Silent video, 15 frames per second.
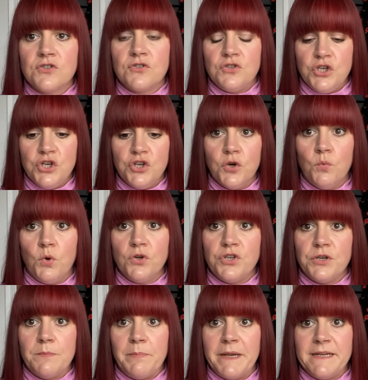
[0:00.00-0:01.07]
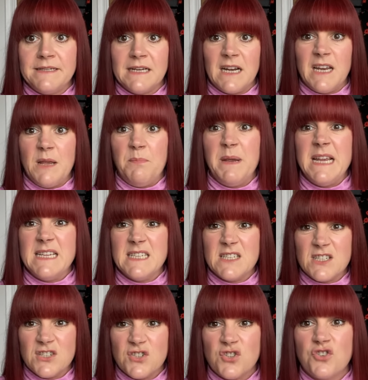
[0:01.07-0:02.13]
you don't want your basically your pieces
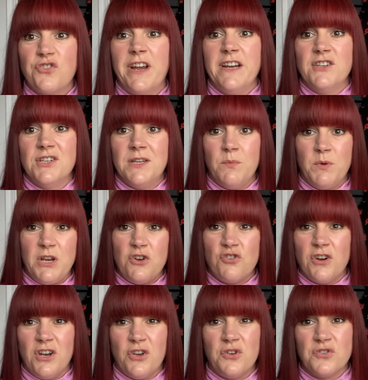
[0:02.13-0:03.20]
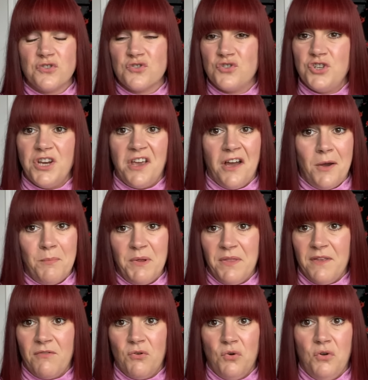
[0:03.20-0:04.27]
to stretch, and then when you're trying to construct your garment,
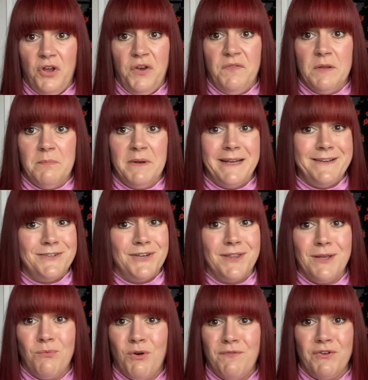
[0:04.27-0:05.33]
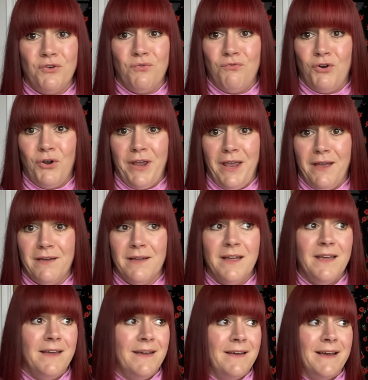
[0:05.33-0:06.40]
they're all over the place and you think, what have I done wrong here?
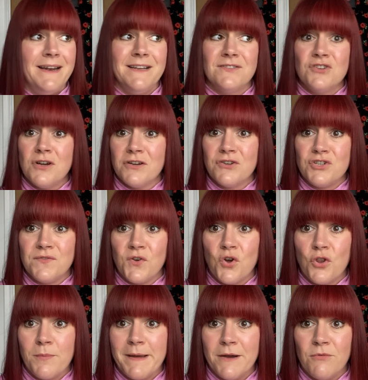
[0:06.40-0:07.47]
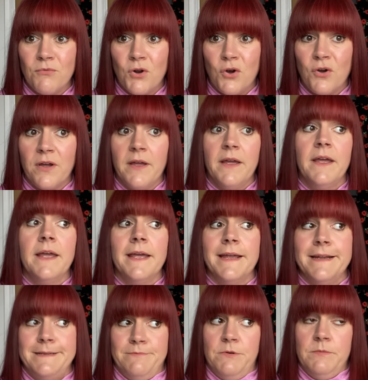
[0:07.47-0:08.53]
And it's not because you've cut them out wrong,
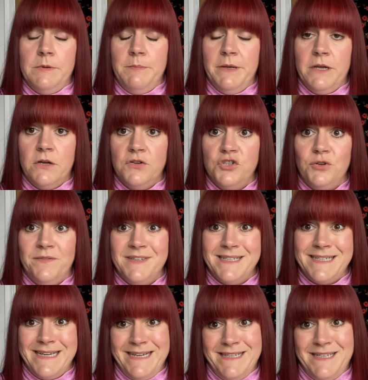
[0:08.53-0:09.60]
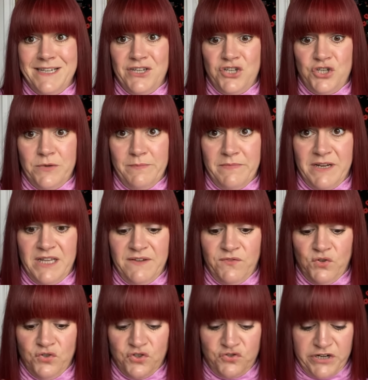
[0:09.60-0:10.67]
it's probably because you haven't stay stitched them and they've
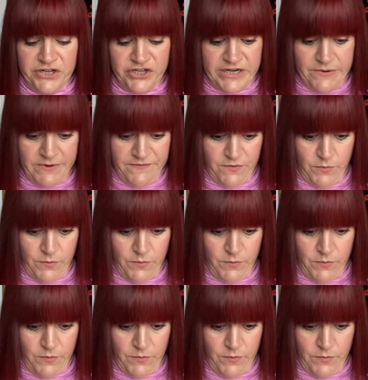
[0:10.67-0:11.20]
all stretched out